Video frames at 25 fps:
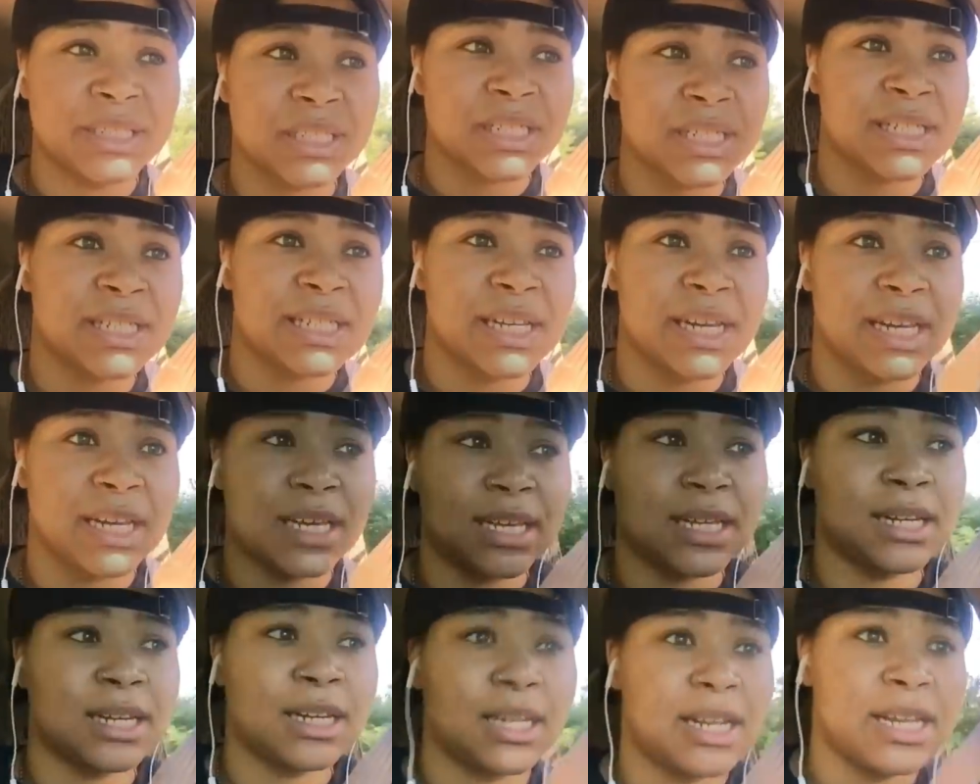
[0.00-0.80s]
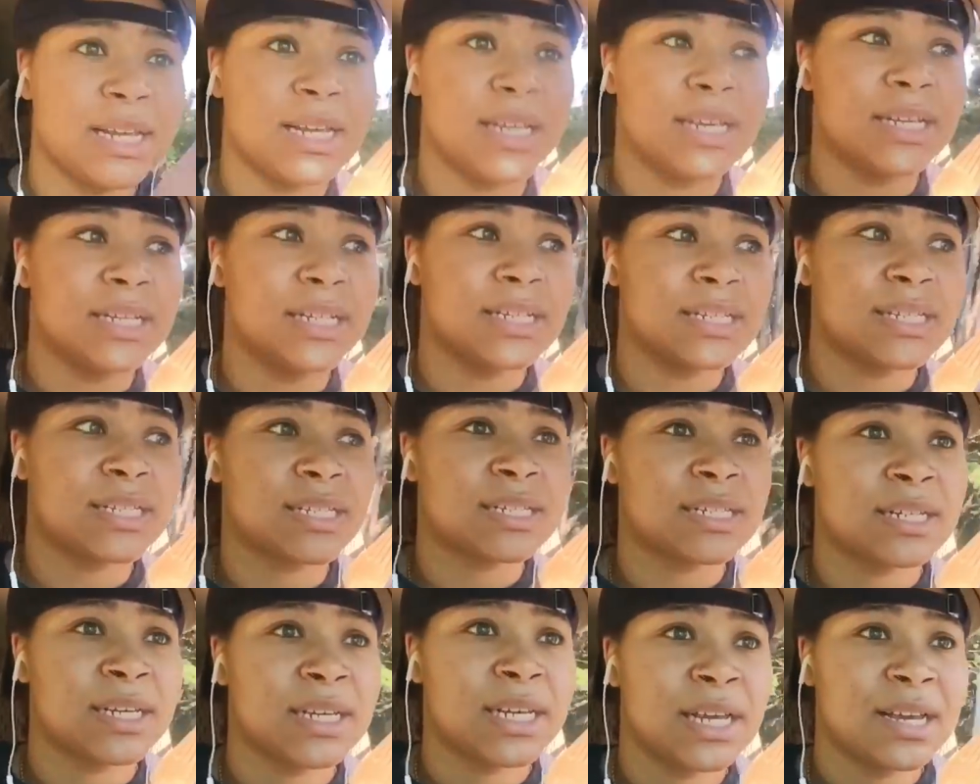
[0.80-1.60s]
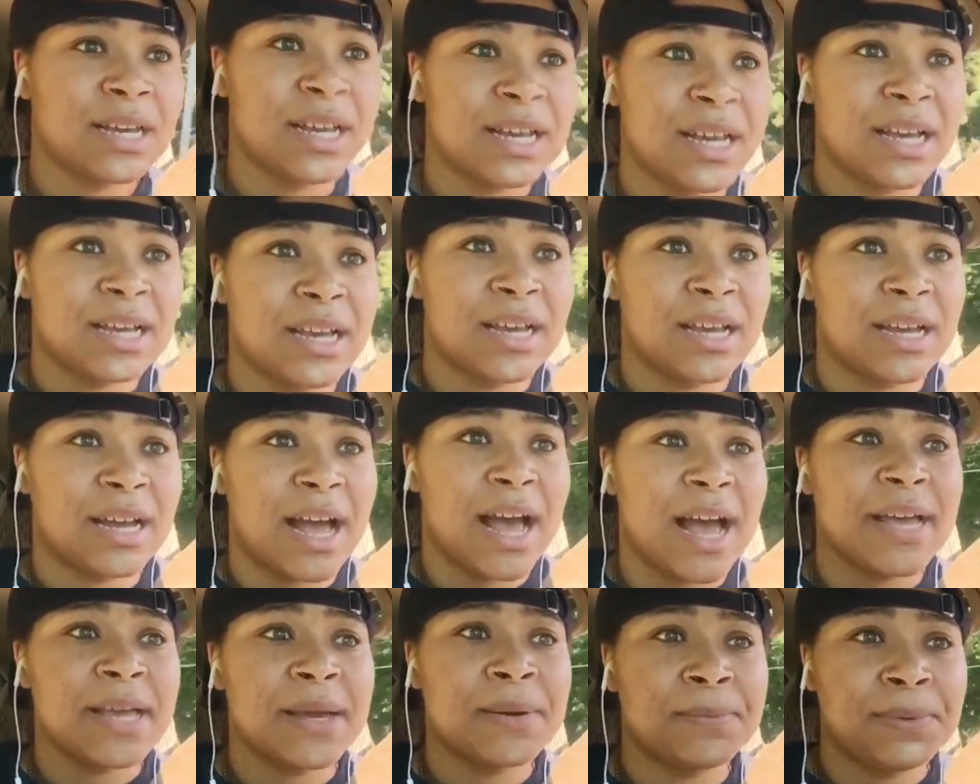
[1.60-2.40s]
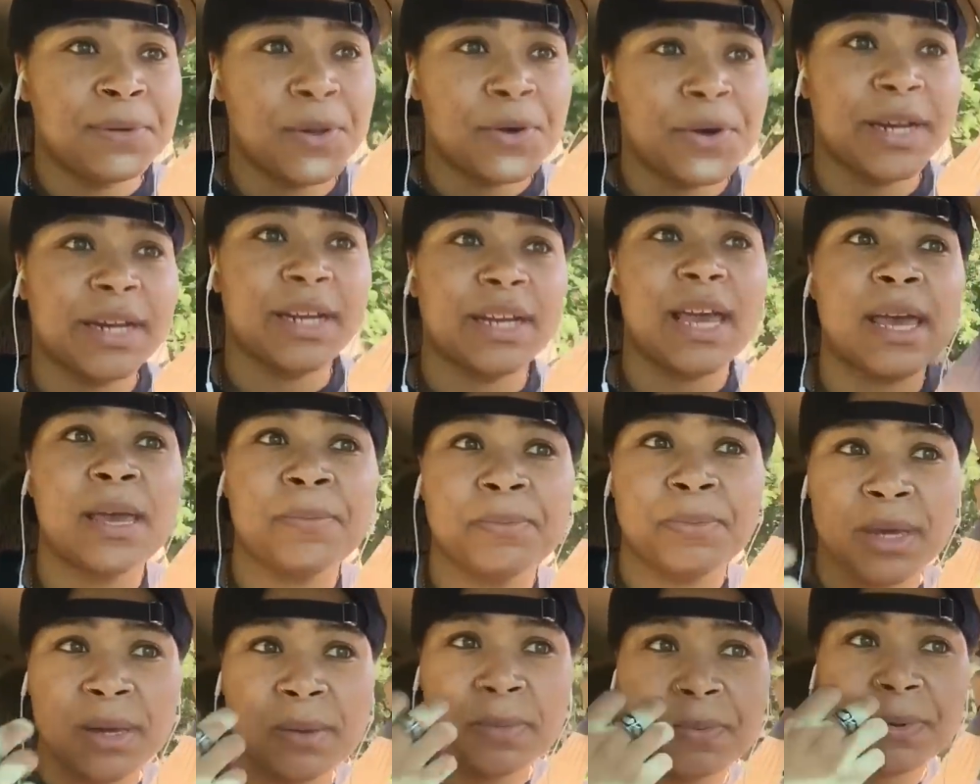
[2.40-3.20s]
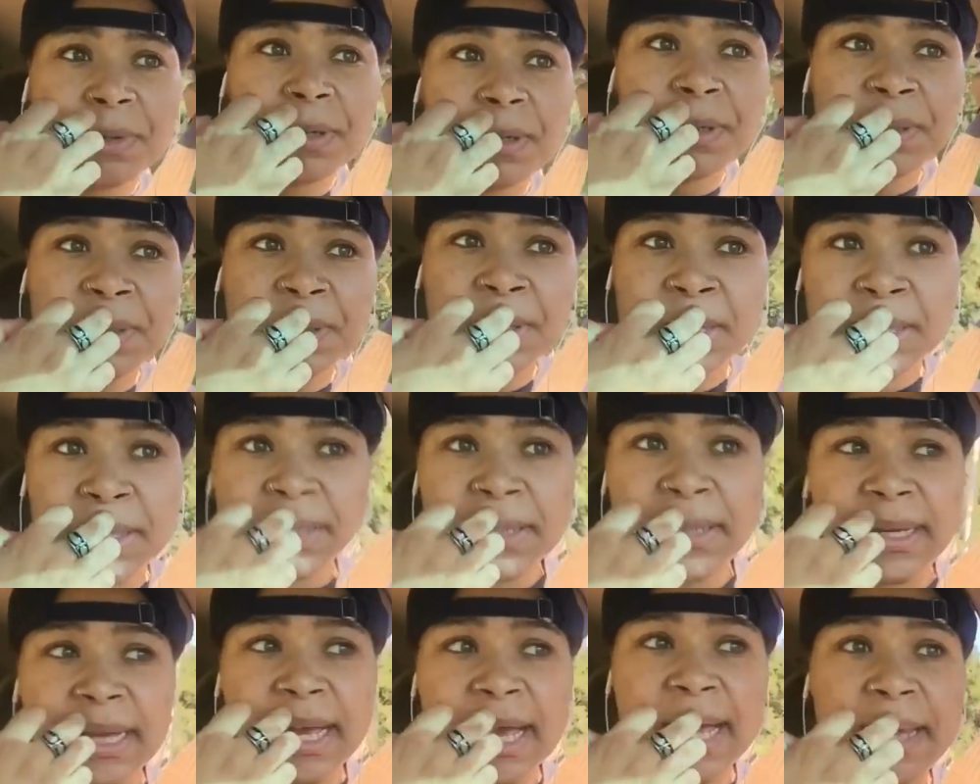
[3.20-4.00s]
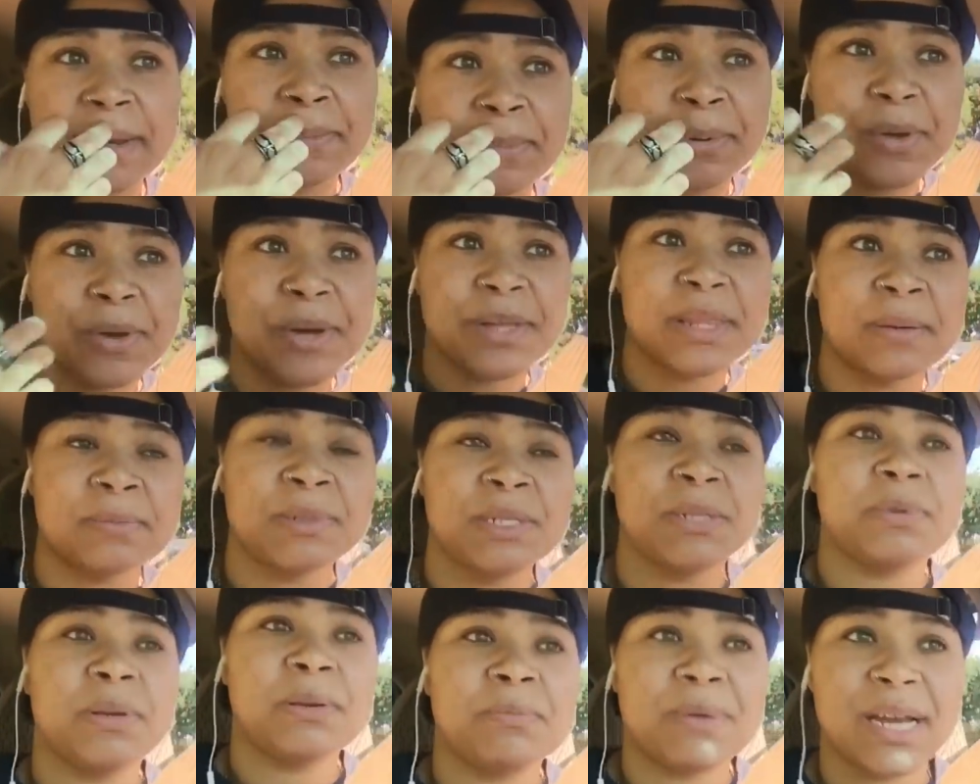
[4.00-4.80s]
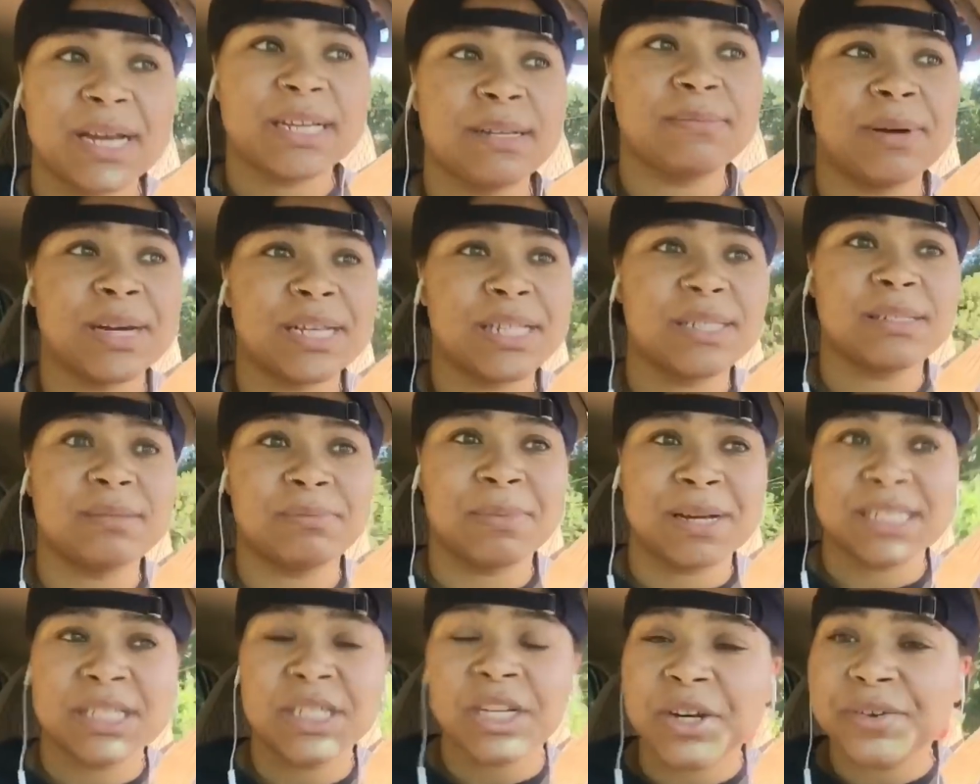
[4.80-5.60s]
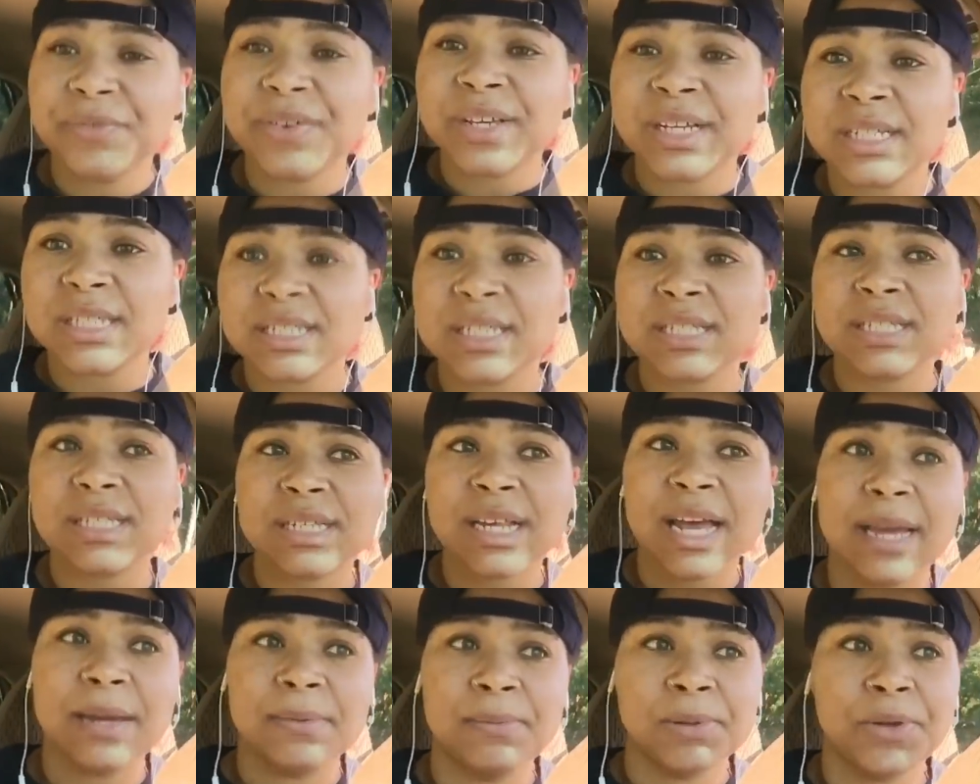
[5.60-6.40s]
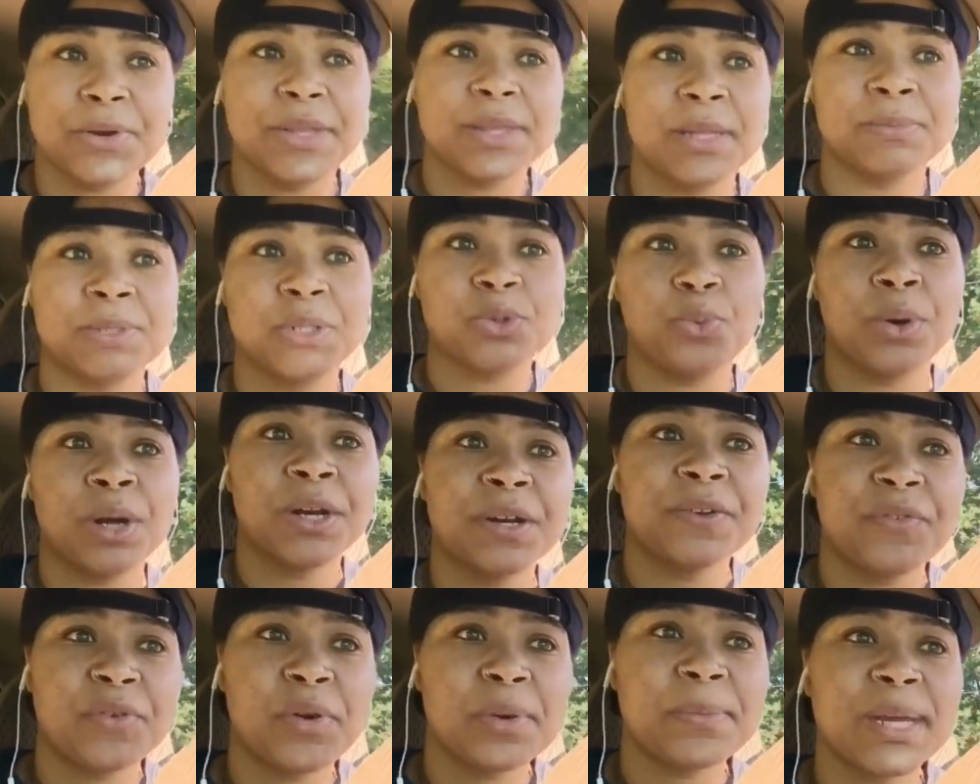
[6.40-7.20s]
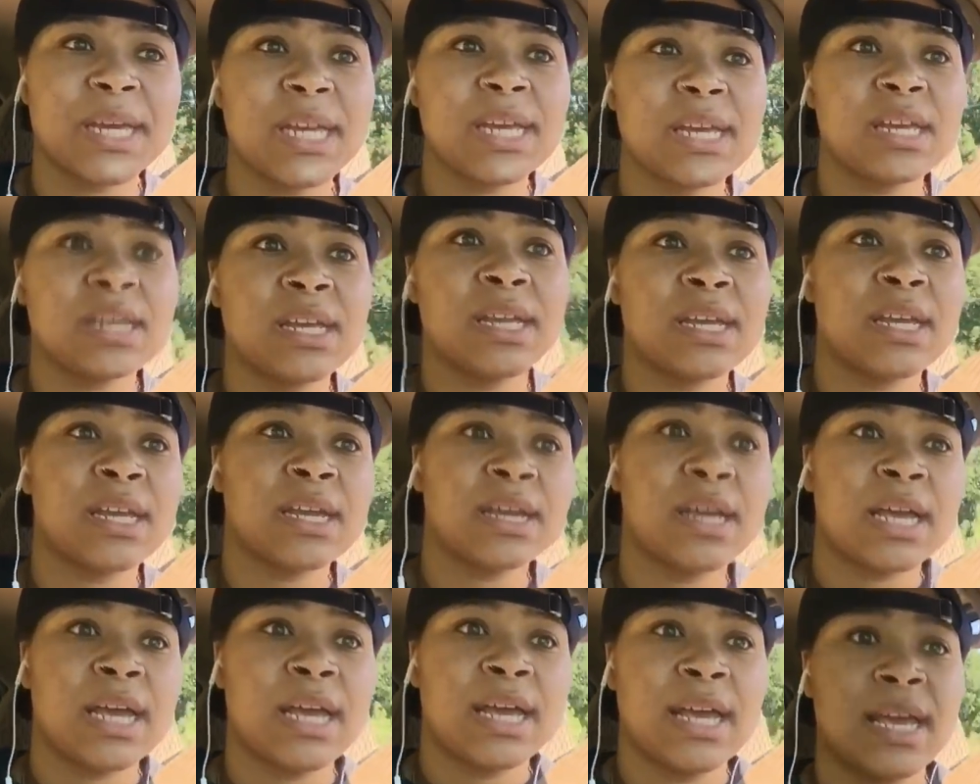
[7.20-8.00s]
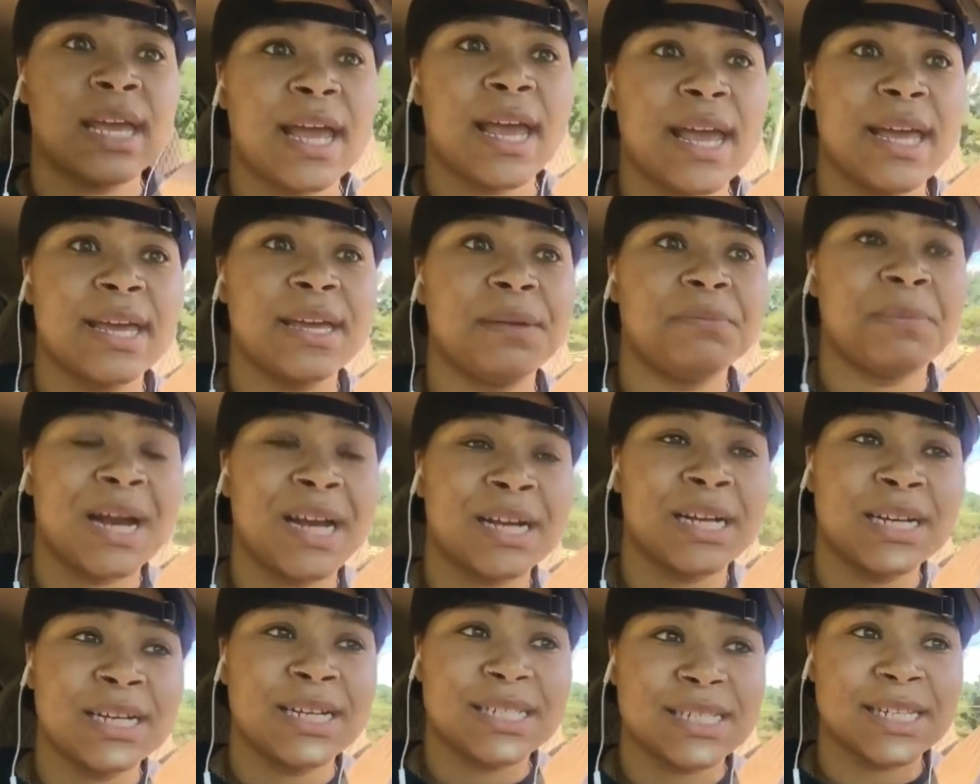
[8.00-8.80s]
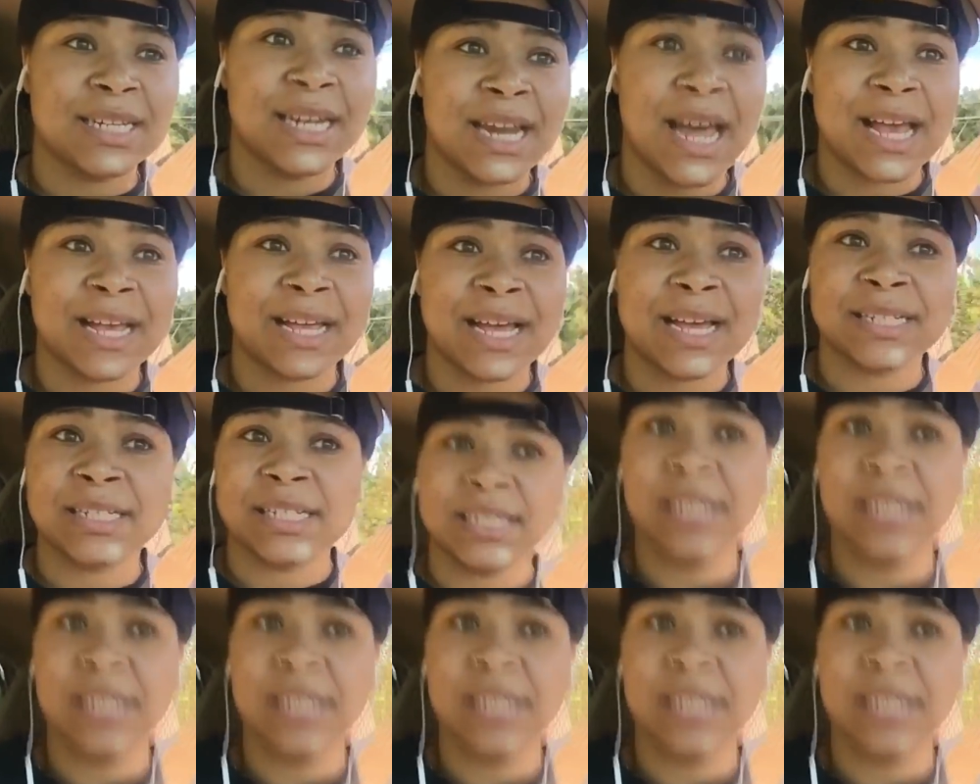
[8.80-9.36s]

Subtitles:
just said is, I implore gay people. I implore them to be my servants. I implore them to work for me. And my cousin, I got